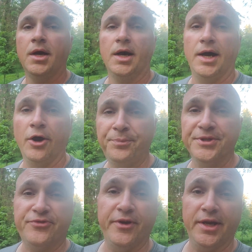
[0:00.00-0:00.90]
I hope
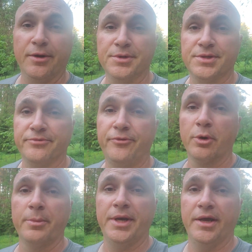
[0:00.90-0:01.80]
this video was
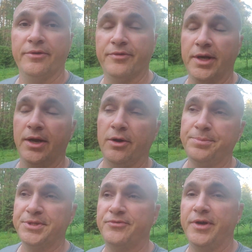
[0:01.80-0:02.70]
informative, and I
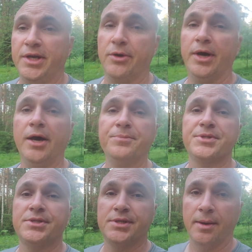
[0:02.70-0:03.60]
hope this video
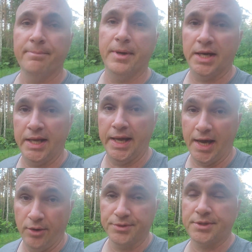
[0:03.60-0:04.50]
helps somebody
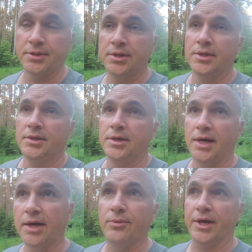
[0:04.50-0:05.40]
out.
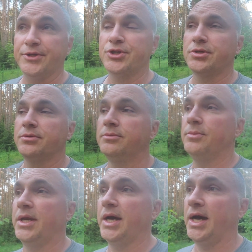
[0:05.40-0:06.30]
I wish
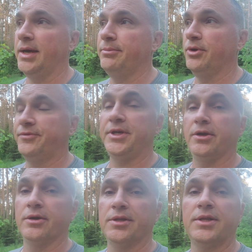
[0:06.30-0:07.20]
when I moved
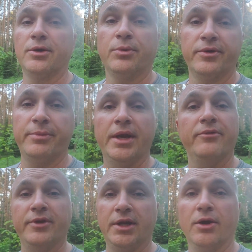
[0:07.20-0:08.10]
here that there would have been
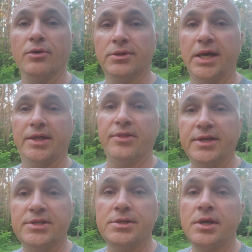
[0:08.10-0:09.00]
a video like
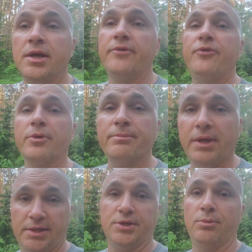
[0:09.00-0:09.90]
this for
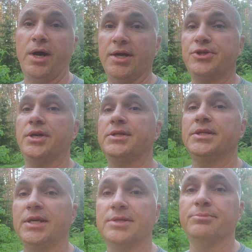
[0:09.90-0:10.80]
me to watch and
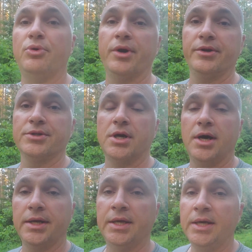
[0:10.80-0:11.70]
to take some pointers
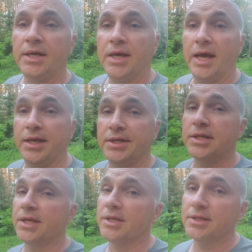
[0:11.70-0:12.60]
on, and to
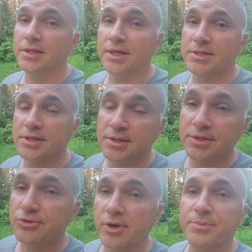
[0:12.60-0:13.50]
click on the links in the
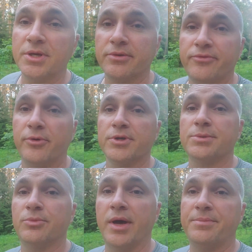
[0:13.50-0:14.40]
description for
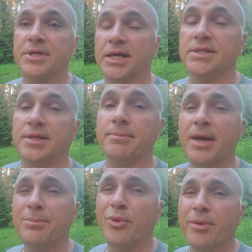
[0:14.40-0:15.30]
some websites that
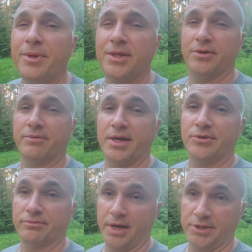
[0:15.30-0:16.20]
might point me in the right
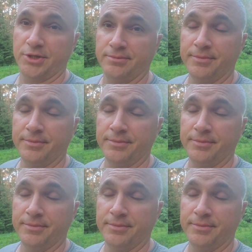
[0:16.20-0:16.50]
direction.